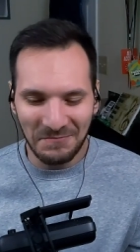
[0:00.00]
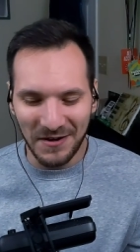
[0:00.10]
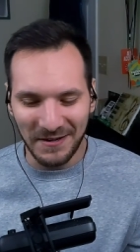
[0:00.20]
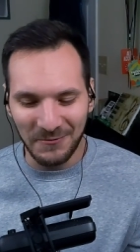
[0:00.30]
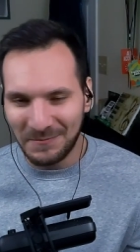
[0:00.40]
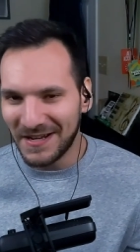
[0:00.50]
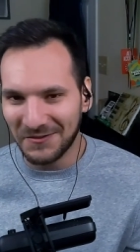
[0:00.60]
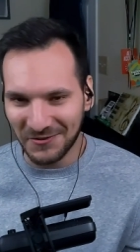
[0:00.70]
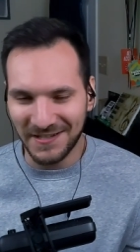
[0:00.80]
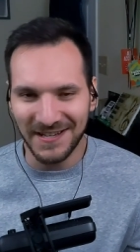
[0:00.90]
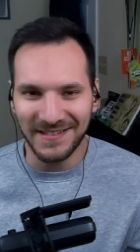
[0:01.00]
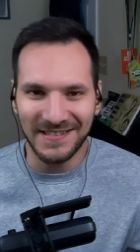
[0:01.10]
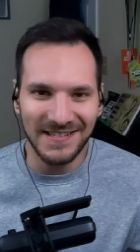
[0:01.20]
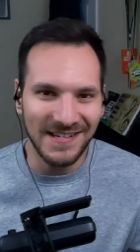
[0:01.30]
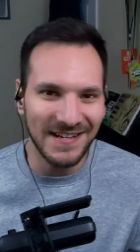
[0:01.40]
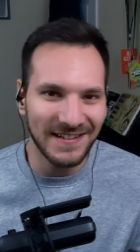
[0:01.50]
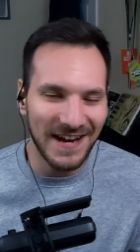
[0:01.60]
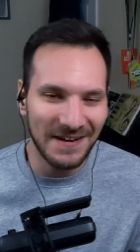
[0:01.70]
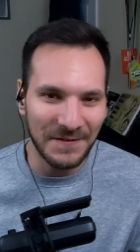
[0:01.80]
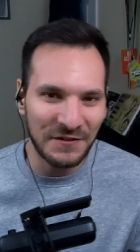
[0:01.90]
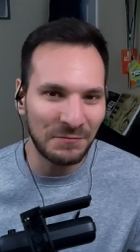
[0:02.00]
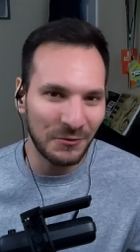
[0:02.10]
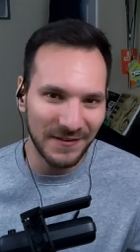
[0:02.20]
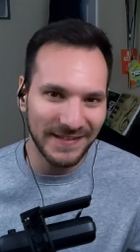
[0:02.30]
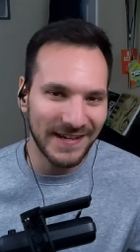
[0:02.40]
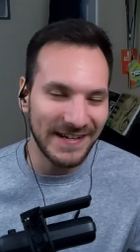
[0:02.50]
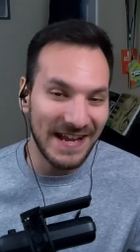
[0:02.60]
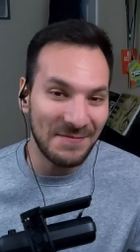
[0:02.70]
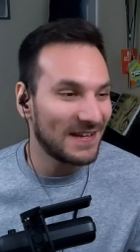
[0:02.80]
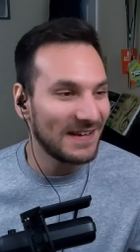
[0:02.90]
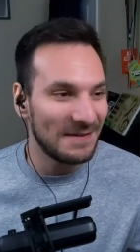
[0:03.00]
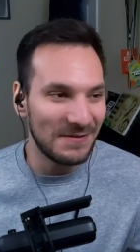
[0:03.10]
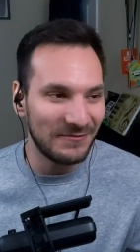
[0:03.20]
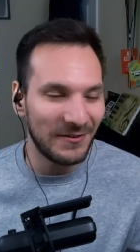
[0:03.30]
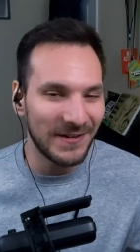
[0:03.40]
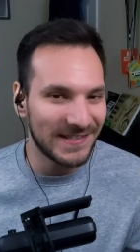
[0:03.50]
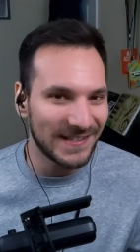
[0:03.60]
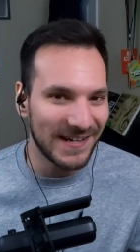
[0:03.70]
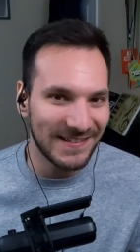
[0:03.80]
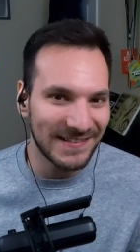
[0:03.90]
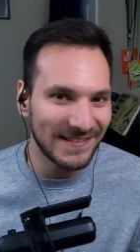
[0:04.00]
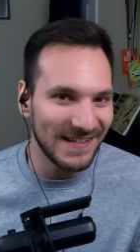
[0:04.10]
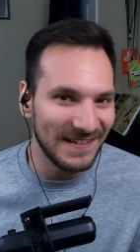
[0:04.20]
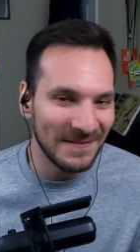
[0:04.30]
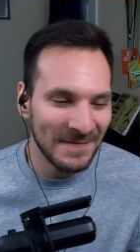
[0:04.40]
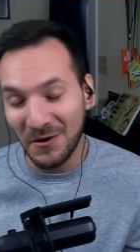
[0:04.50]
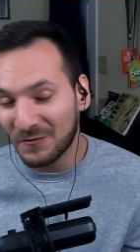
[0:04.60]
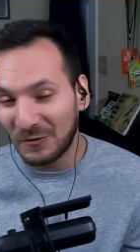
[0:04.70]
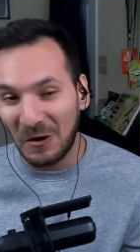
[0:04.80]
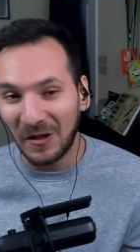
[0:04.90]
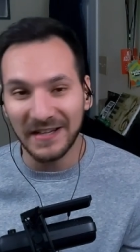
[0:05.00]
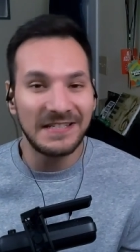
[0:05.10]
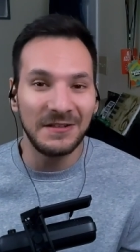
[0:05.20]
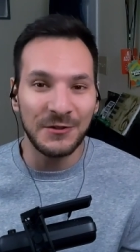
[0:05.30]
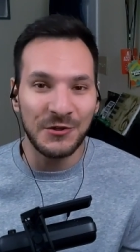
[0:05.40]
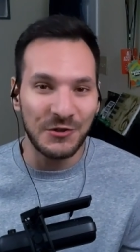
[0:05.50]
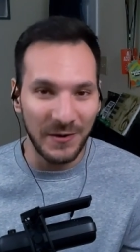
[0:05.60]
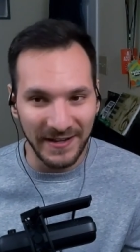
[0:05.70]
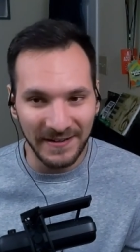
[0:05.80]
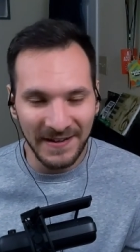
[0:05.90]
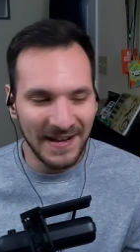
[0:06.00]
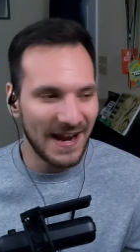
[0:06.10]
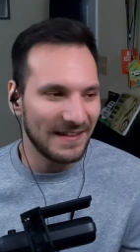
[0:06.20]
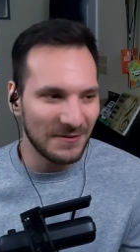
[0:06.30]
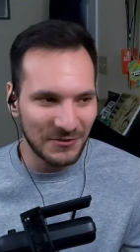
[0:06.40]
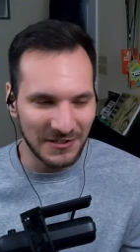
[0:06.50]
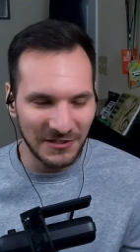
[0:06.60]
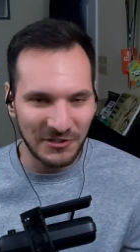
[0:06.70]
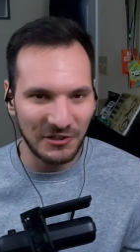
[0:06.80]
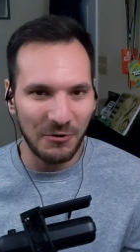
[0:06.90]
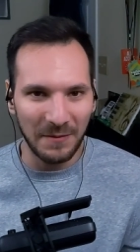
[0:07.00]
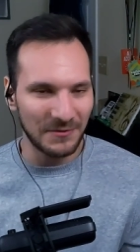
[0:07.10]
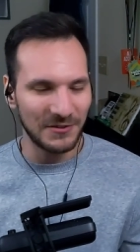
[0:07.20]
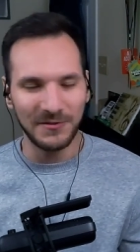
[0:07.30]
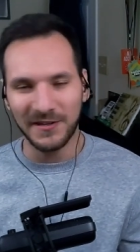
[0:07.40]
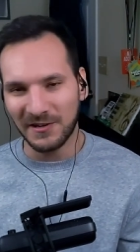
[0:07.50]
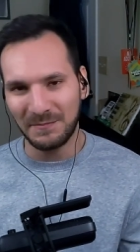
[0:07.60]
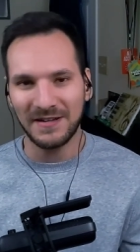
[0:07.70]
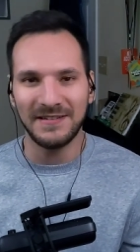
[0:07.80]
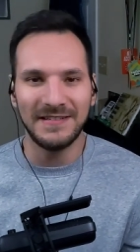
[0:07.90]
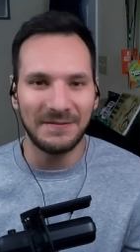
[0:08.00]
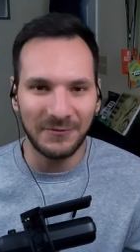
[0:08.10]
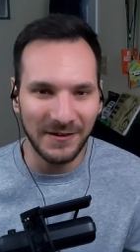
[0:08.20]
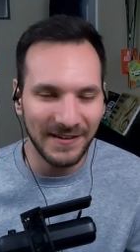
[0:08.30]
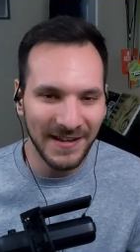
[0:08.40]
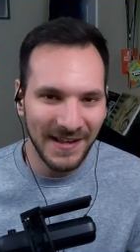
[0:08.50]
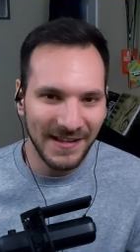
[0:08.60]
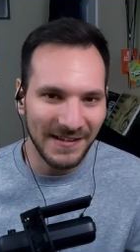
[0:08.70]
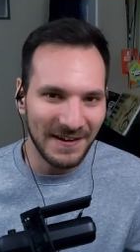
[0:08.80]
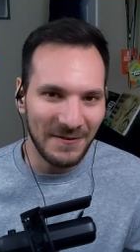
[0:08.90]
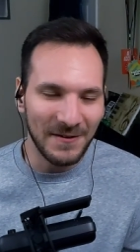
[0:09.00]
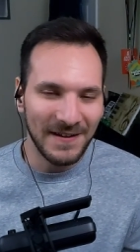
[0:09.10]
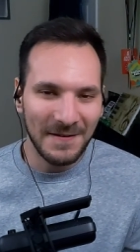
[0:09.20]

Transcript: but it would be interesting to see and kind of explore that dynamic, and I'd be very excited to see it. Overall, I still enjoyed it. I think it was just a slower episode. They could have picked a different, you know,